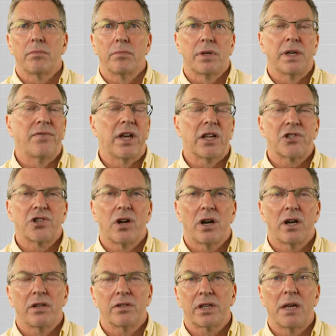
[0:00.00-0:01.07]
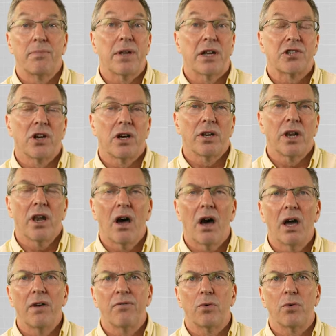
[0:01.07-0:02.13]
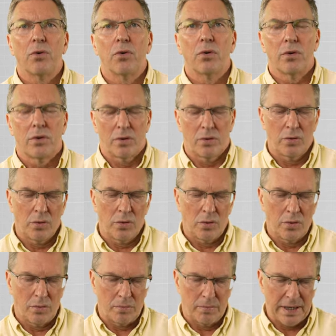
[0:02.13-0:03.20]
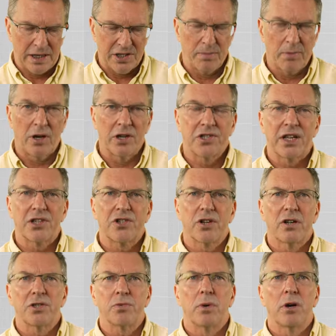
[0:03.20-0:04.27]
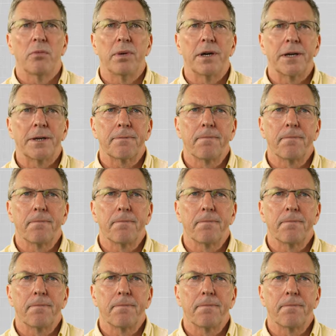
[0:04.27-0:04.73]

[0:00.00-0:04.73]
keep that child alive or maximise that child's well-being.